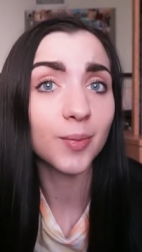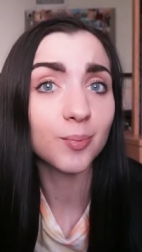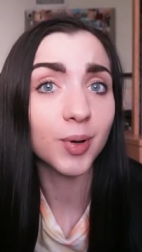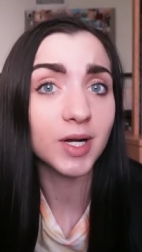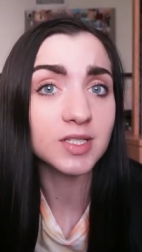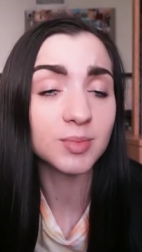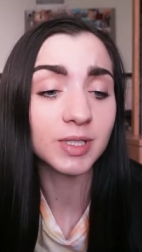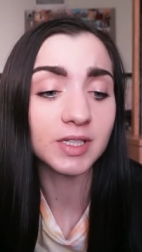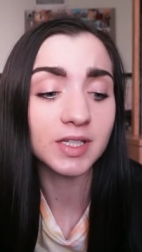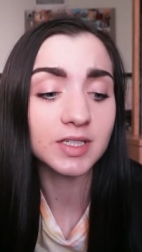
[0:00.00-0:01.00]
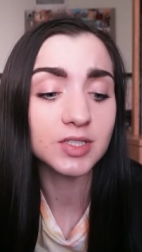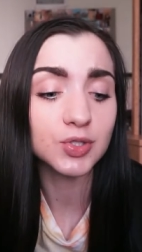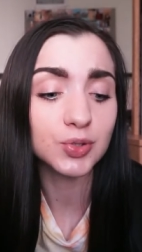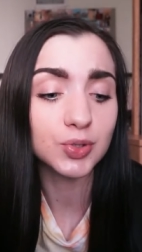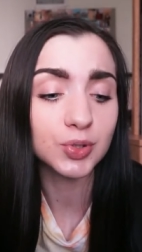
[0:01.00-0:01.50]
possibilities
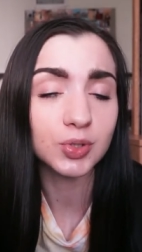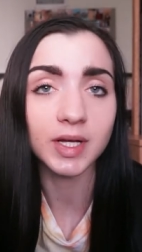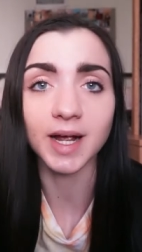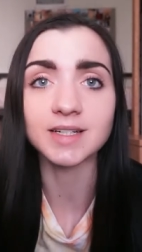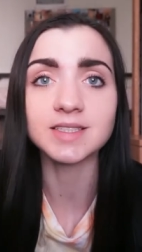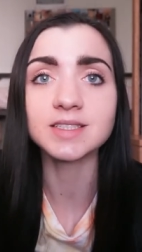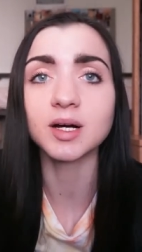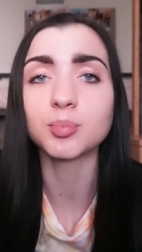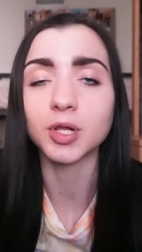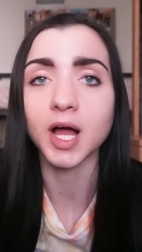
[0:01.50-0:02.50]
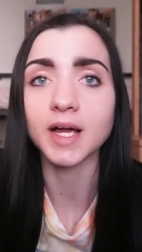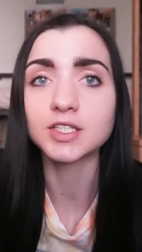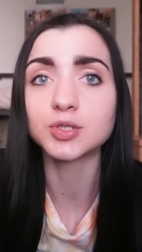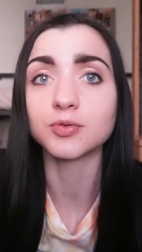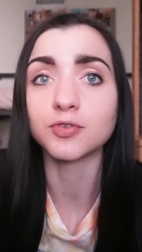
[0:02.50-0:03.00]
to like I didn't apply
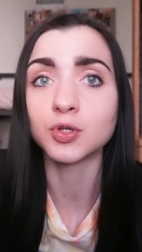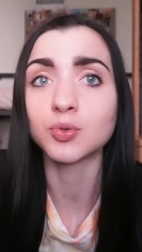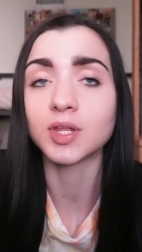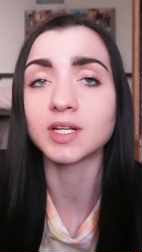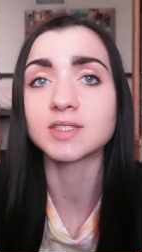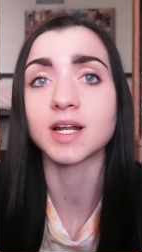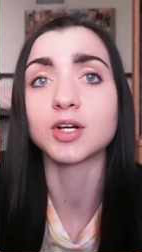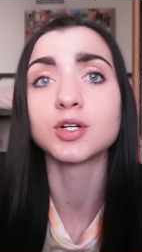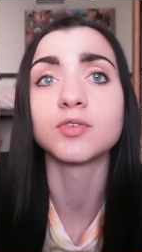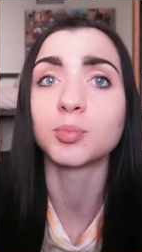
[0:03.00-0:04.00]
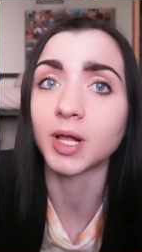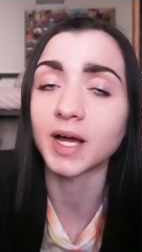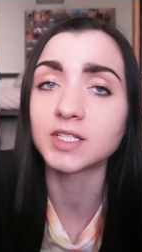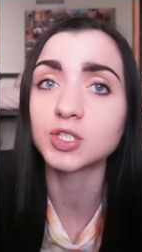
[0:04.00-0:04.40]
to a few things that I could have applied